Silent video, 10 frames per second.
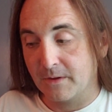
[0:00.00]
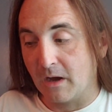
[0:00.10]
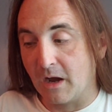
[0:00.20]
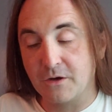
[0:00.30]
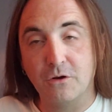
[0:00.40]

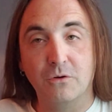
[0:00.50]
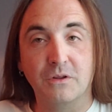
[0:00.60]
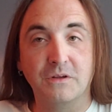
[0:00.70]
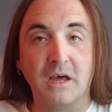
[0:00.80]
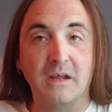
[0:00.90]
I know
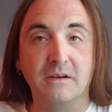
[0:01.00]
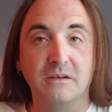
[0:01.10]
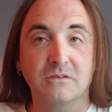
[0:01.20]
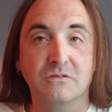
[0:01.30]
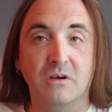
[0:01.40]
that that
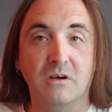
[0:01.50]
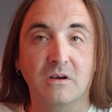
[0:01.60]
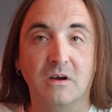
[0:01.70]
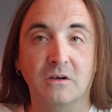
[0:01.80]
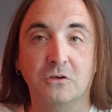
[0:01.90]
is
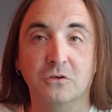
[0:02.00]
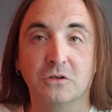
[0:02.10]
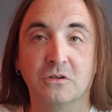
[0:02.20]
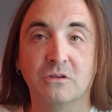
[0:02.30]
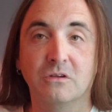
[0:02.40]
a
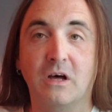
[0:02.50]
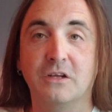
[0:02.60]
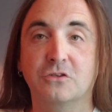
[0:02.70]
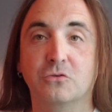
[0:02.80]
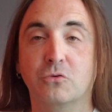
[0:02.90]
good
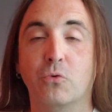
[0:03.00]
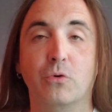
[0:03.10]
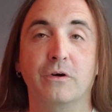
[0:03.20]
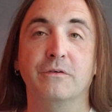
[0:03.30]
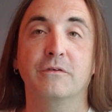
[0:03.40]
logical
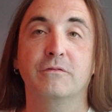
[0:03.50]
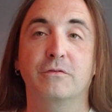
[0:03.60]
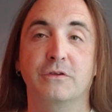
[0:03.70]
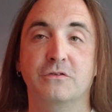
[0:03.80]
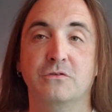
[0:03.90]
chord for
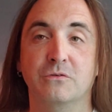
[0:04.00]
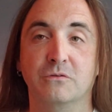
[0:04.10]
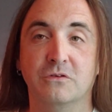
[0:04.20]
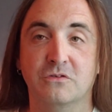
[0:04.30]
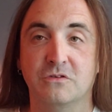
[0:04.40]
this tune
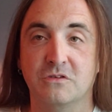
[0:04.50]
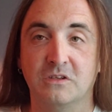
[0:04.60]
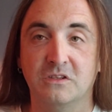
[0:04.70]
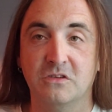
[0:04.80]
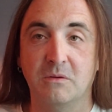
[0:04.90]
because it's in the
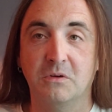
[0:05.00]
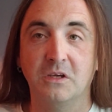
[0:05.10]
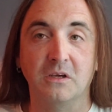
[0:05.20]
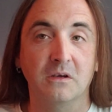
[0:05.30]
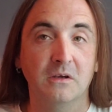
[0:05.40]
same key.